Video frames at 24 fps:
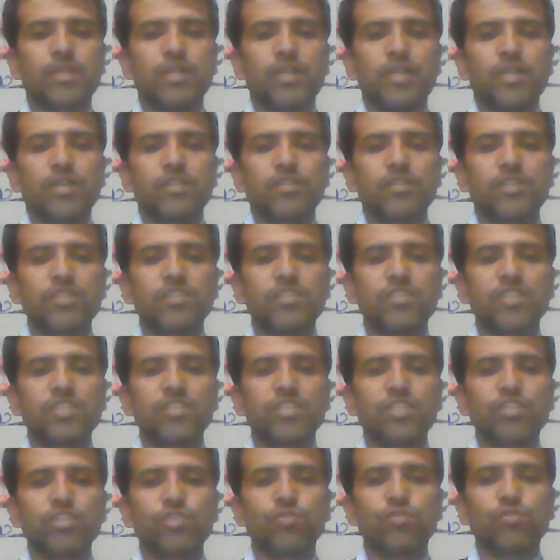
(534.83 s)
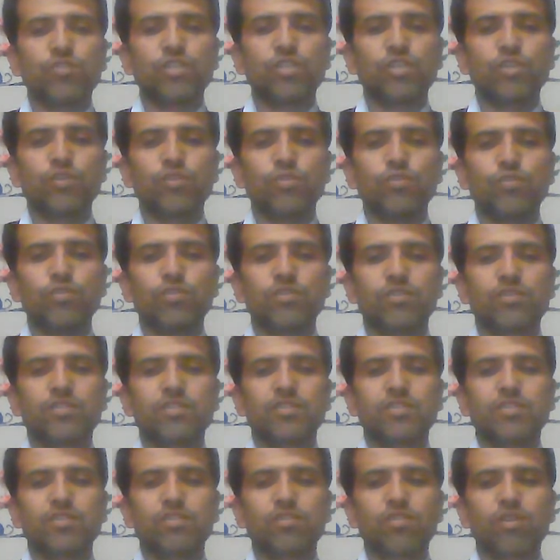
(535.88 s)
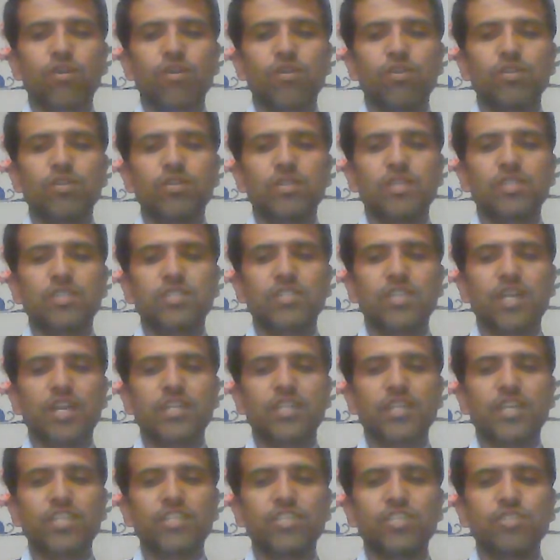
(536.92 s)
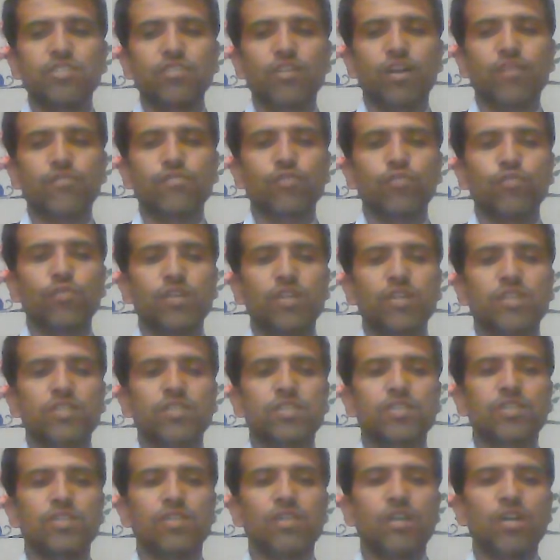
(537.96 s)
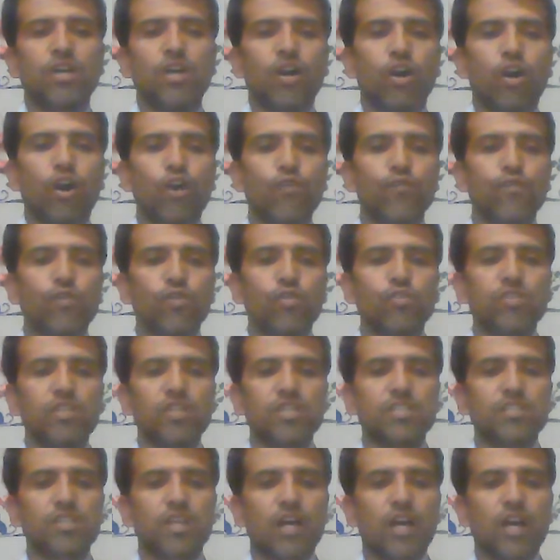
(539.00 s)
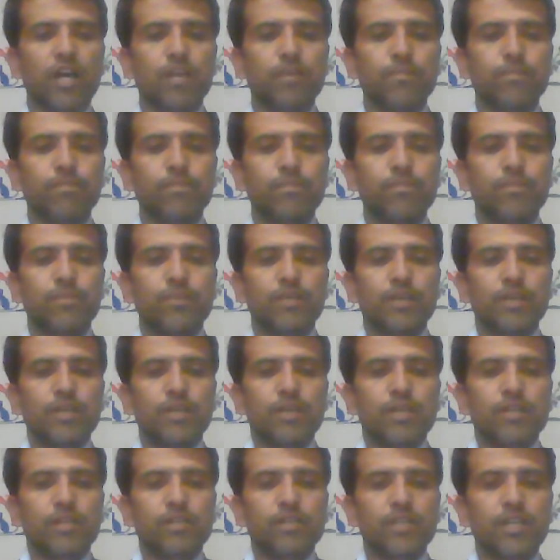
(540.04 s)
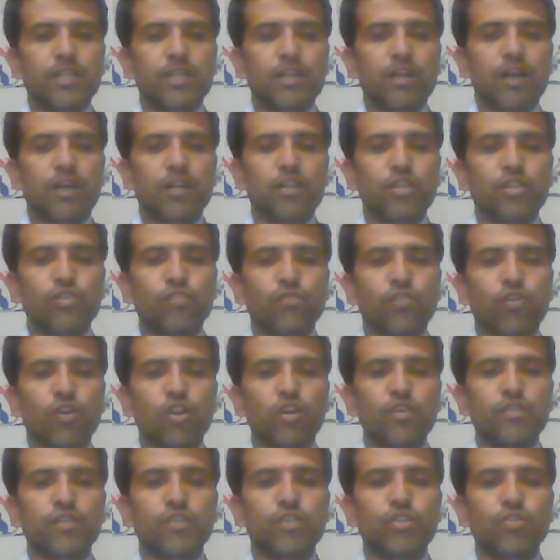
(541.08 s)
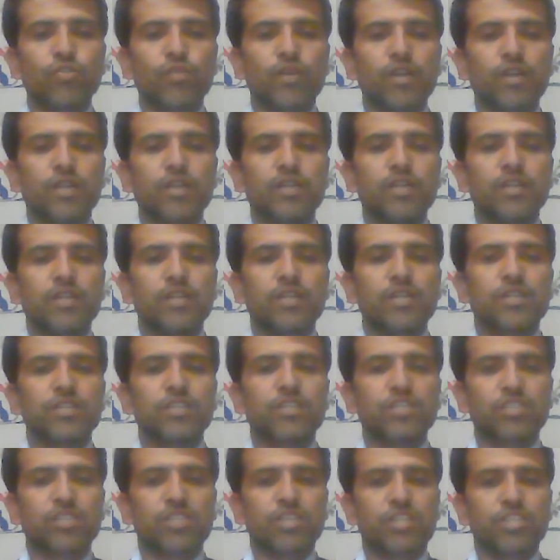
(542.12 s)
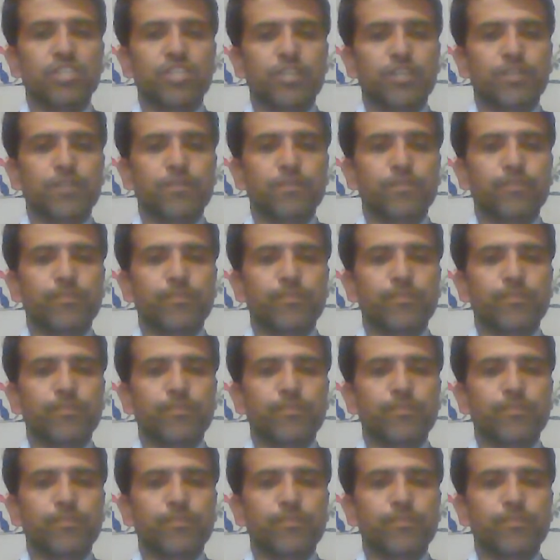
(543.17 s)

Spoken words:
This section should include thorough citations of the works of others that are involved in your discussion.